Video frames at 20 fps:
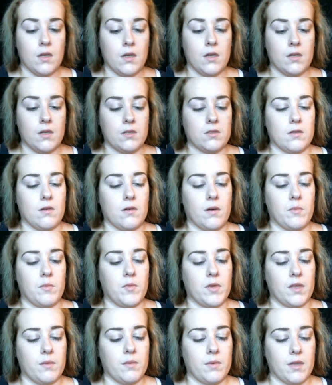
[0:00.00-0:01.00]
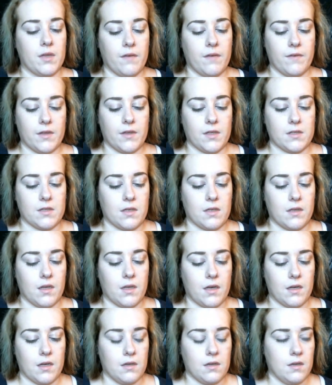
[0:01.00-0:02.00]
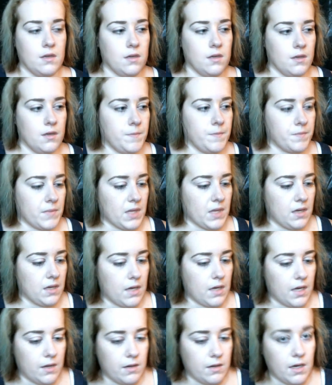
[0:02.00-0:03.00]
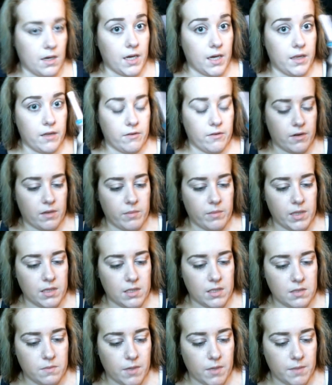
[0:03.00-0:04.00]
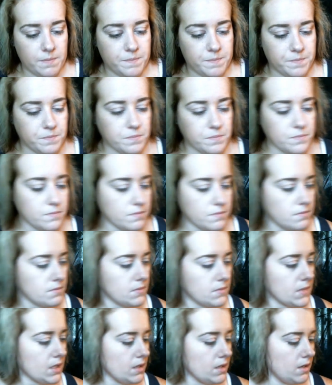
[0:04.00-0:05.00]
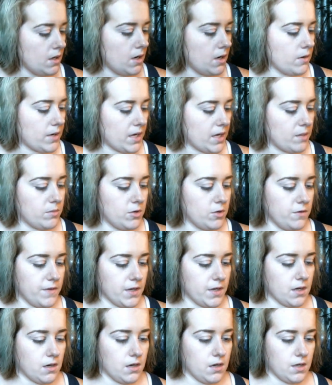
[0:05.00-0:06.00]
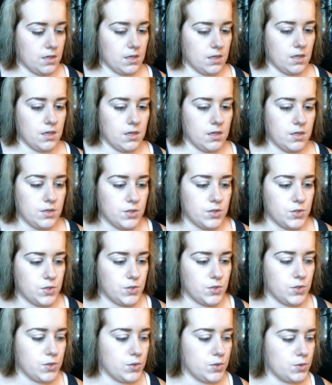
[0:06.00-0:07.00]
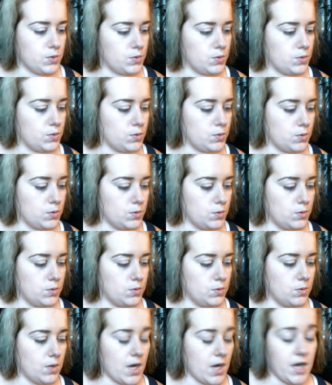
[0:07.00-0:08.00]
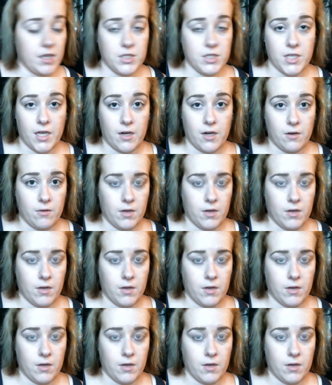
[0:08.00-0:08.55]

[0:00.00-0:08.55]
So I've really been loving this a lot. I highly recommend this one. Okay, moving on to eyeshadow.